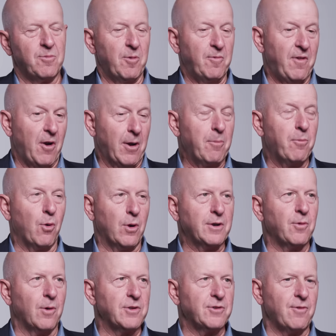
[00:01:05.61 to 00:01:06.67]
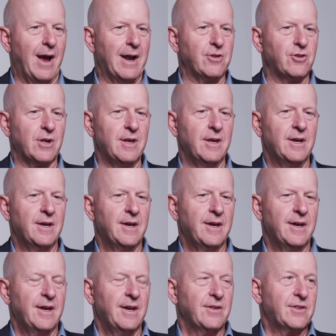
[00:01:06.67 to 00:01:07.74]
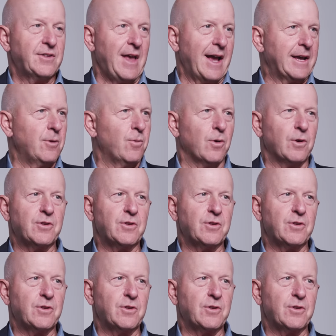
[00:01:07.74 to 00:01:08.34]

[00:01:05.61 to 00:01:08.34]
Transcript: has been very important to our strategy. Second, we're